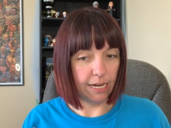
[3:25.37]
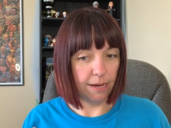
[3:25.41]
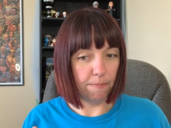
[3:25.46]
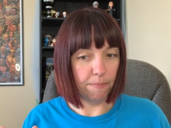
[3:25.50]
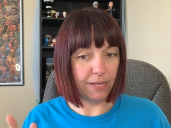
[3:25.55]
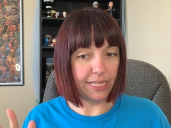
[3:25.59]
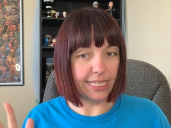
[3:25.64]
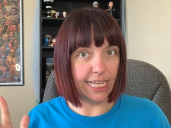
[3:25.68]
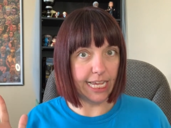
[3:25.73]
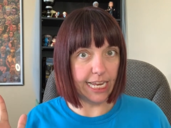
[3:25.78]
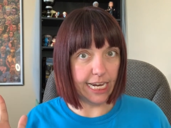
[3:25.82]

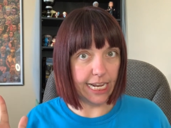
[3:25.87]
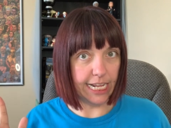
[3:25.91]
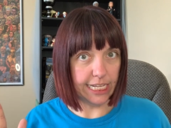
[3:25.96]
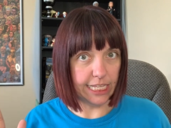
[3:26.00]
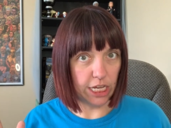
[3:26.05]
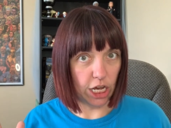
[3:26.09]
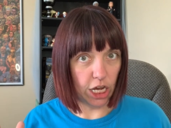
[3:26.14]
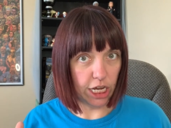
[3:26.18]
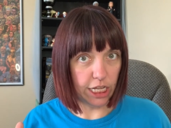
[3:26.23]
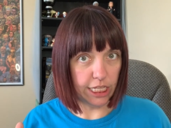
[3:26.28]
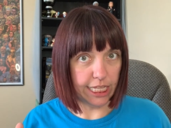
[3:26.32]
But then he's
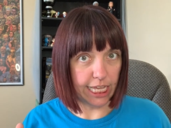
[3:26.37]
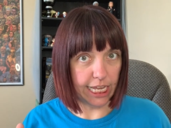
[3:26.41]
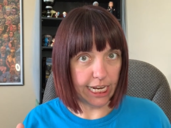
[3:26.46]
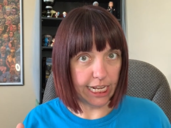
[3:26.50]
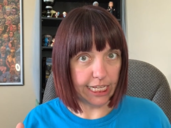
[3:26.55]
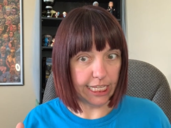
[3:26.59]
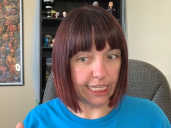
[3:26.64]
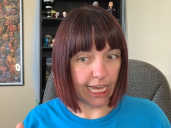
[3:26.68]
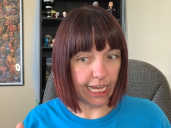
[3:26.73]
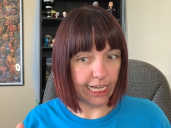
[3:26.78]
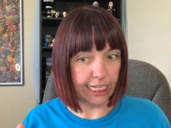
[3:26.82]
uh, then
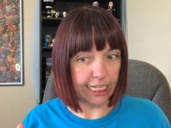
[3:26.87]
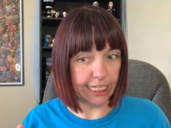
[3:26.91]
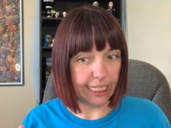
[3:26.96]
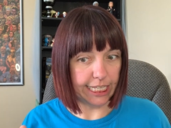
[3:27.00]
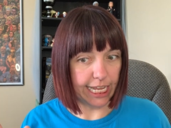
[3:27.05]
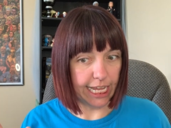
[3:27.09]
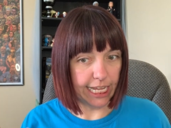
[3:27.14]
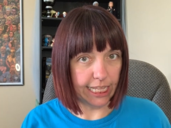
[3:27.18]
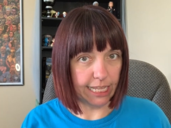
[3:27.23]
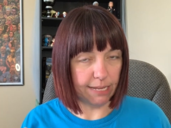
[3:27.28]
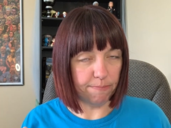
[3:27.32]
he's like
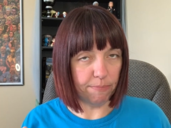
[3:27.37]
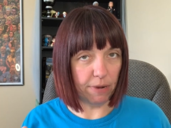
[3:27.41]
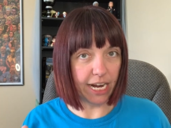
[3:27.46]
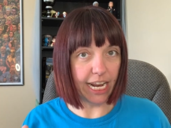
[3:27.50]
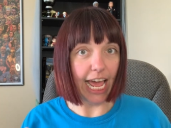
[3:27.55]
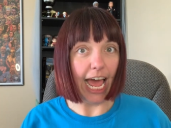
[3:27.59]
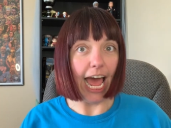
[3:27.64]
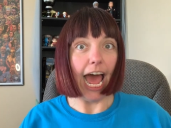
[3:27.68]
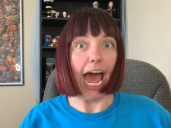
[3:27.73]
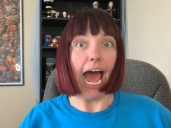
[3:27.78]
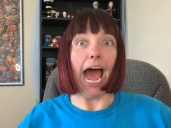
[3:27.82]
stealing money.
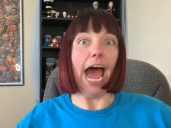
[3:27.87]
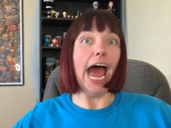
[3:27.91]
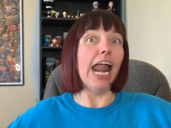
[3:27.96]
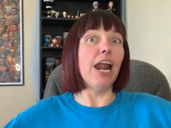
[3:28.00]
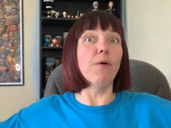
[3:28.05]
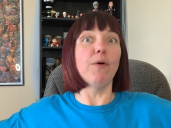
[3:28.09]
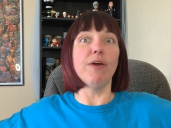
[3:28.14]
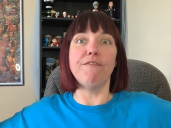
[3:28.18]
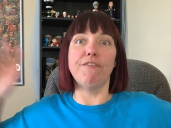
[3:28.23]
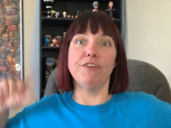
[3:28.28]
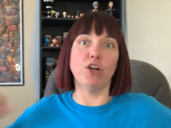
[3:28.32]
I
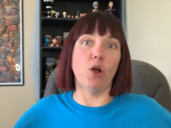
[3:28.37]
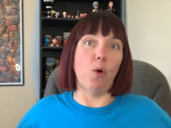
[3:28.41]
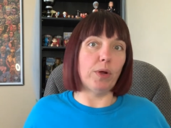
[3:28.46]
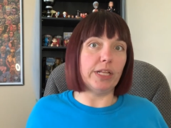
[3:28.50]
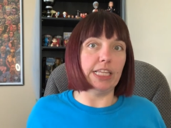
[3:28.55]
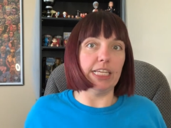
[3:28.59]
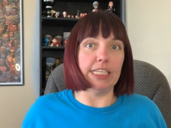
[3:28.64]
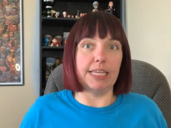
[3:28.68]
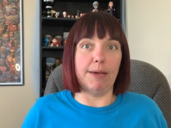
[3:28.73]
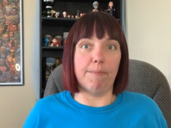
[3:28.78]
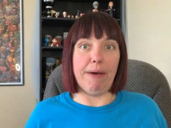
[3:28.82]
don't even know what
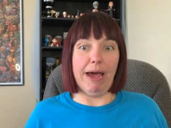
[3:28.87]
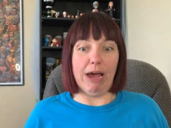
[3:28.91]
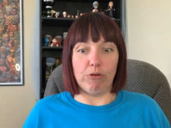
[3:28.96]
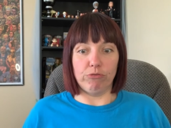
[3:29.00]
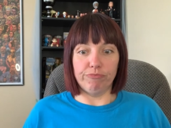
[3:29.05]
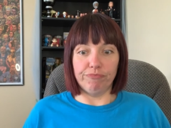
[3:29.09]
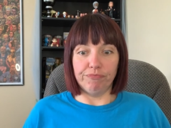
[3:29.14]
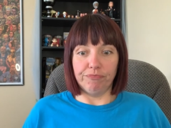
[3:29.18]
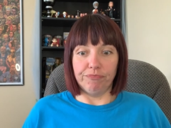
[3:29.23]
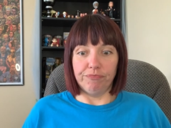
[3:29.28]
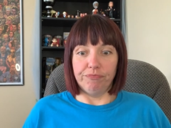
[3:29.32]
this about.
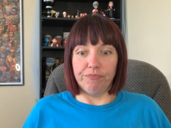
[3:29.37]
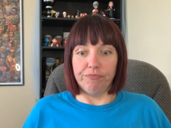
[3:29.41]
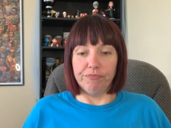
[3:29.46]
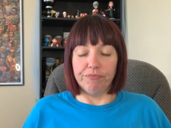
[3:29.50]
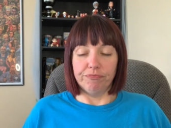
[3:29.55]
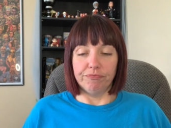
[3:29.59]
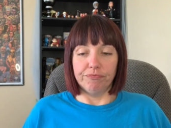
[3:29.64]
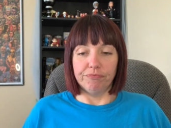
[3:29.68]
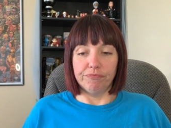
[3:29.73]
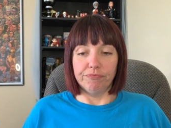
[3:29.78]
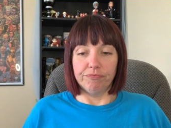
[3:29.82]

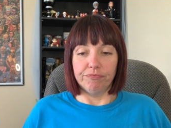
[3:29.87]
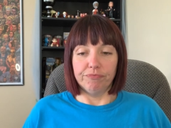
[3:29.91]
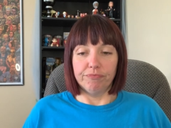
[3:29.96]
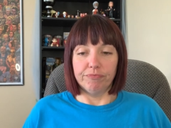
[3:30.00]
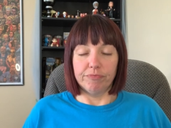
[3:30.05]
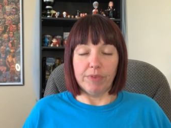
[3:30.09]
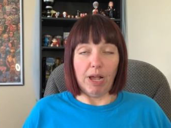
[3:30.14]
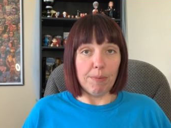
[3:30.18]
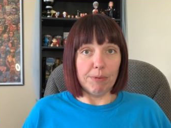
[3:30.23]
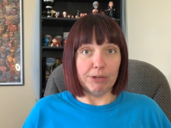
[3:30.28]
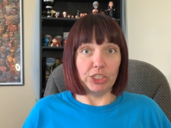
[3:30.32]

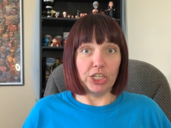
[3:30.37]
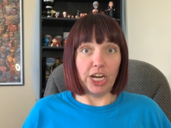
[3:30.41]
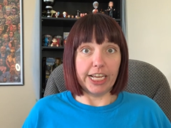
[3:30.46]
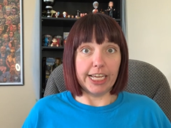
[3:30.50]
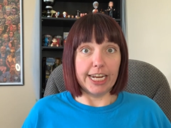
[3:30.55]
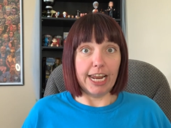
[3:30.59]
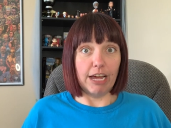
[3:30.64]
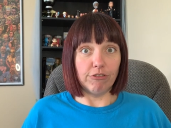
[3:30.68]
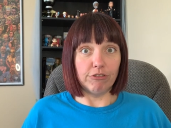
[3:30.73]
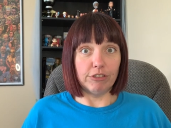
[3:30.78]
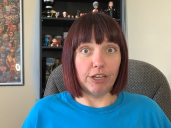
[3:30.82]
I'm gonna check
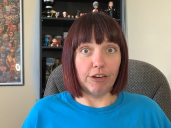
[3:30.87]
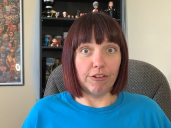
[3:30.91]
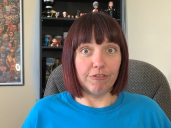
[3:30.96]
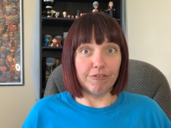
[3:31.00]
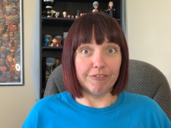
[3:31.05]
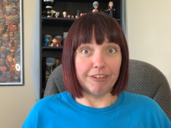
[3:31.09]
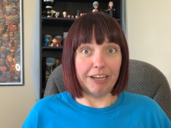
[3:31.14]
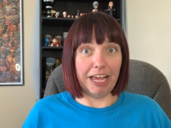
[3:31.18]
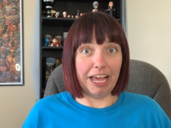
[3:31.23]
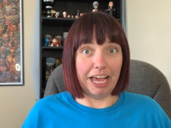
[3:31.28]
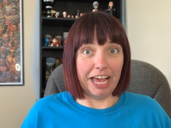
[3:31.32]
it out
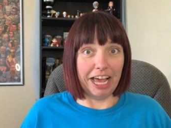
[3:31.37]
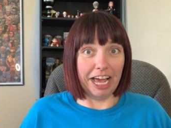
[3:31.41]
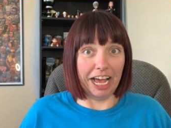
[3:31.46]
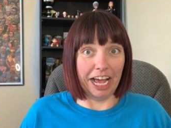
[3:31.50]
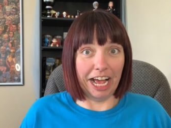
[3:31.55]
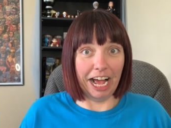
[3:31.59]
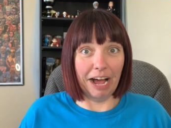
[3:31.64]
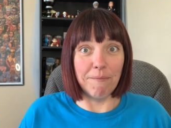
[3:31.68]
though.